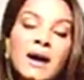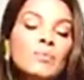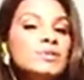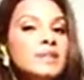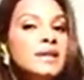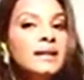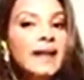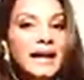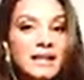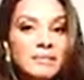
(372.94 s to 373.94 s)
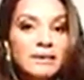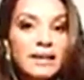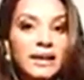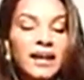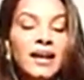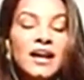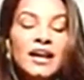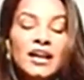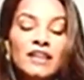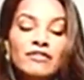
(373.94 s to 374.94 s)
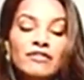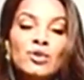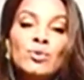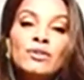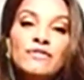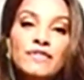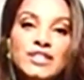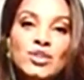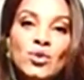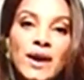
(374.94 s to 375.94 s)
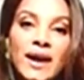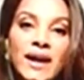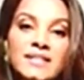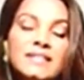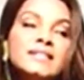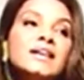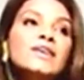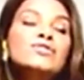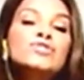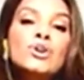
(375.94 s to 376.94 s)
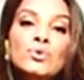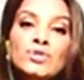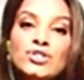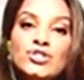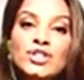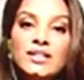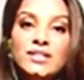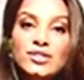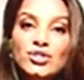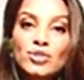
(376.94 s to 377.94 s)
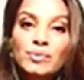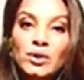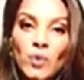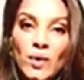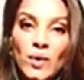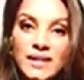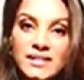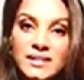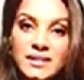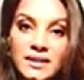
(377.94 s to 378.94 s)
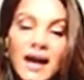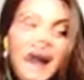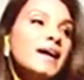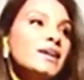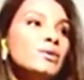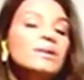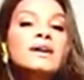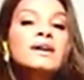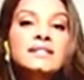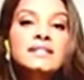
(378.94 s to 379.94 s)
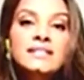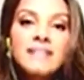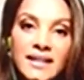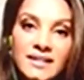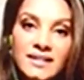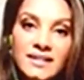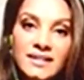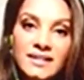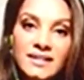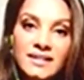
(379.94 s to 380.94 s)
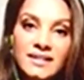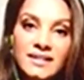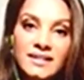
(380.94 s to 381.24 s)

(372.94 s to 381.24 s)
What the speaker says: I would tell anybody, if you want to freeze your eggs, there is no such thing as a stupid question, and you can ask it 10 times